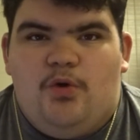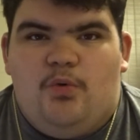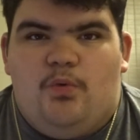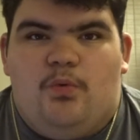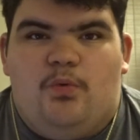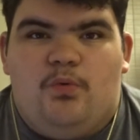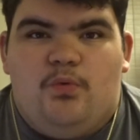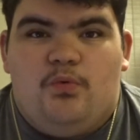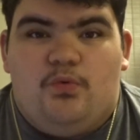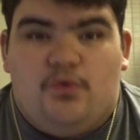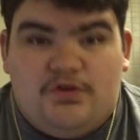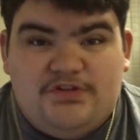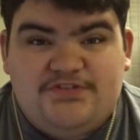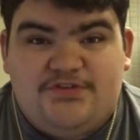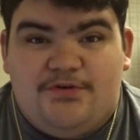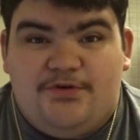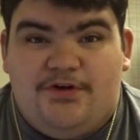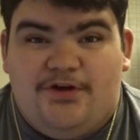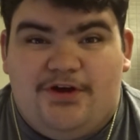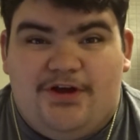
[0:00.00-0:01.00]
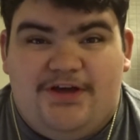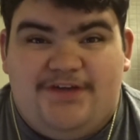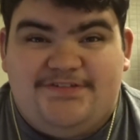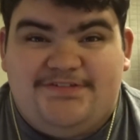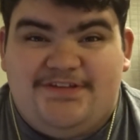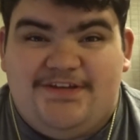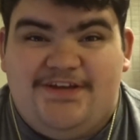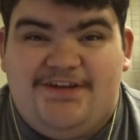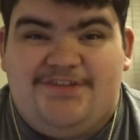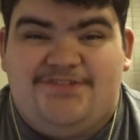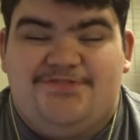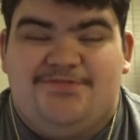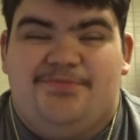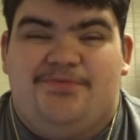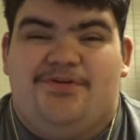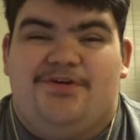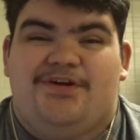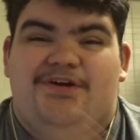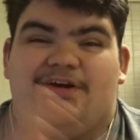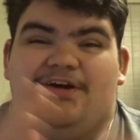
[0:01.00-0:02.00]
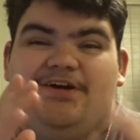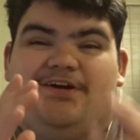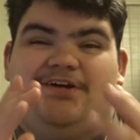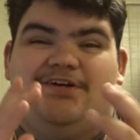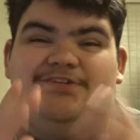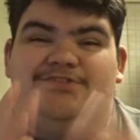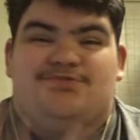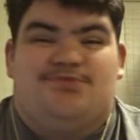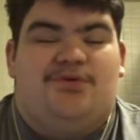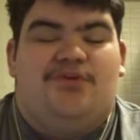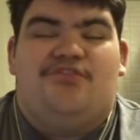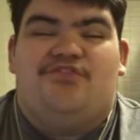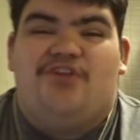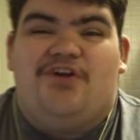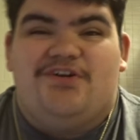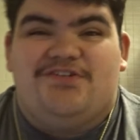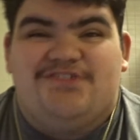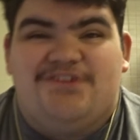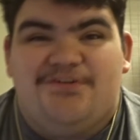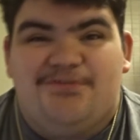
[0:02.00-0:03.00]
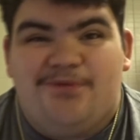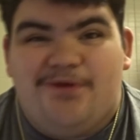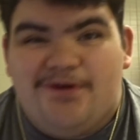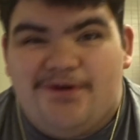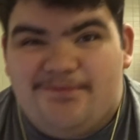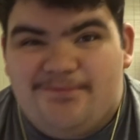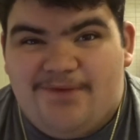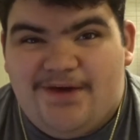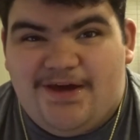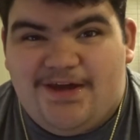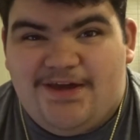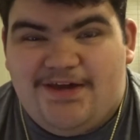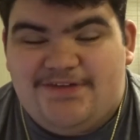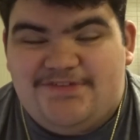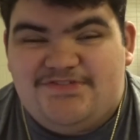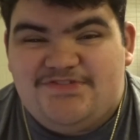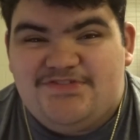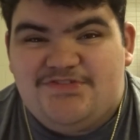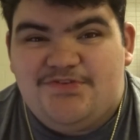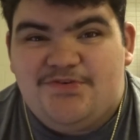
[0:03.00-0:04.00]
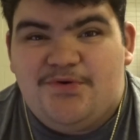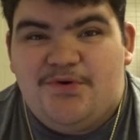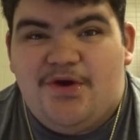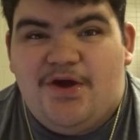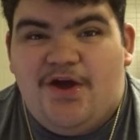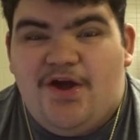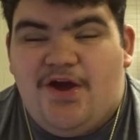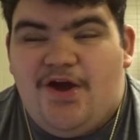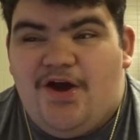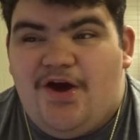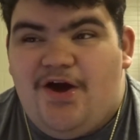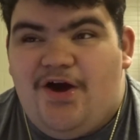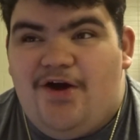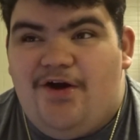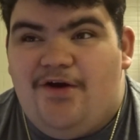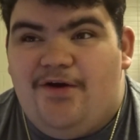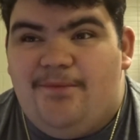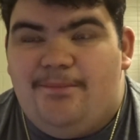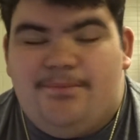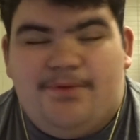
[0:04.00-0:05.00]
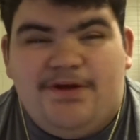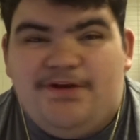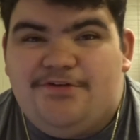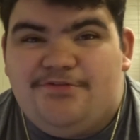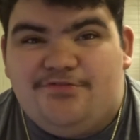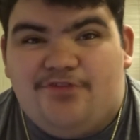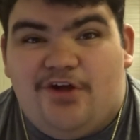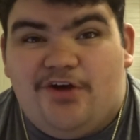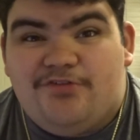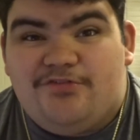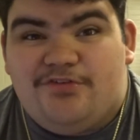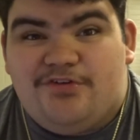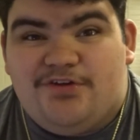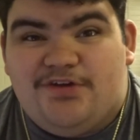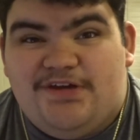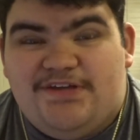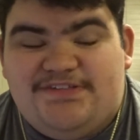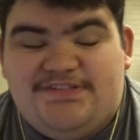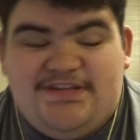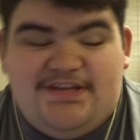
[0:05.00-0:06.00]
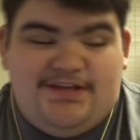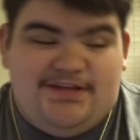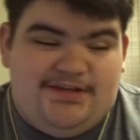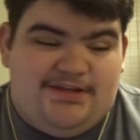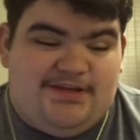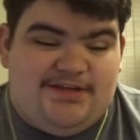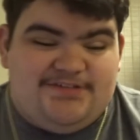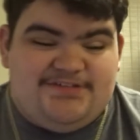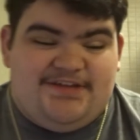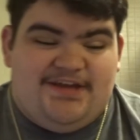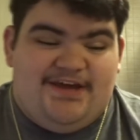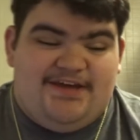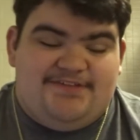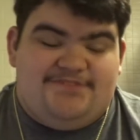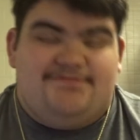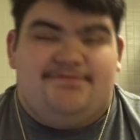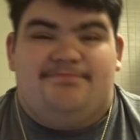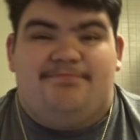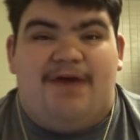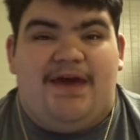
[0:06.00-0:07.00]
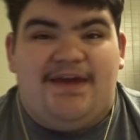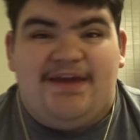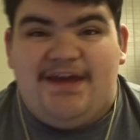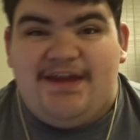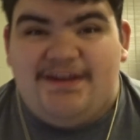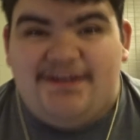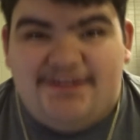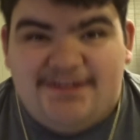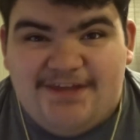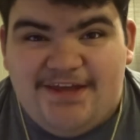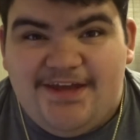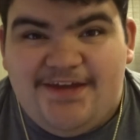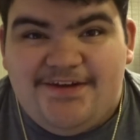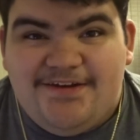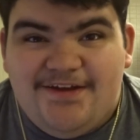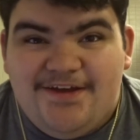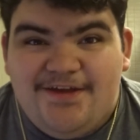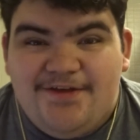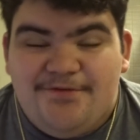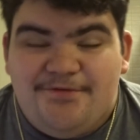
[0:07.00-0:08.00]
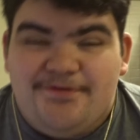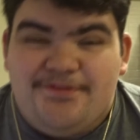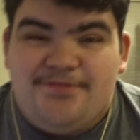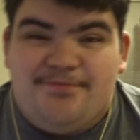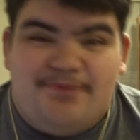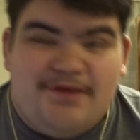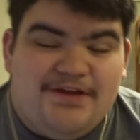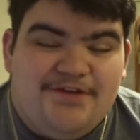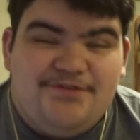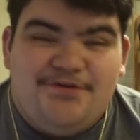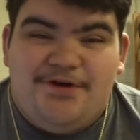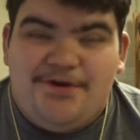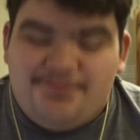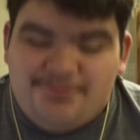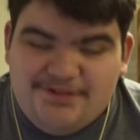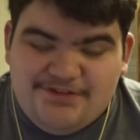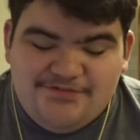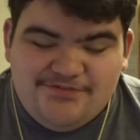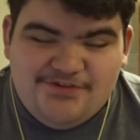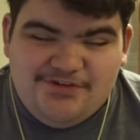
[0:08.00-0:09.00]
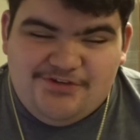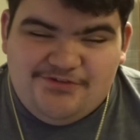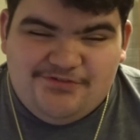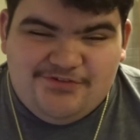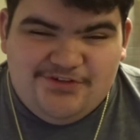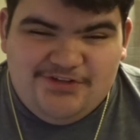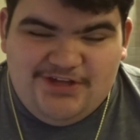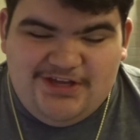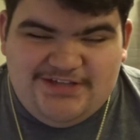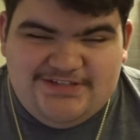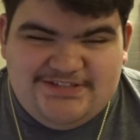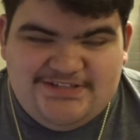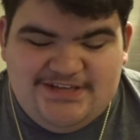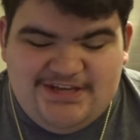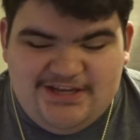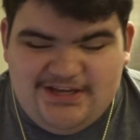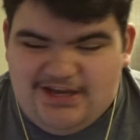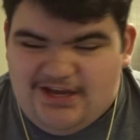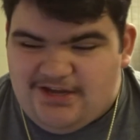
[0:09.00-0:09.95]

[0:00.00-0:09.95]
What's going on guys? It is your boy uh, Joel Vlogs here. Welcome back guys to a uh, brand new vlog for you guys today. Yes guys, we're back at it again with a brand new update video for you guys today.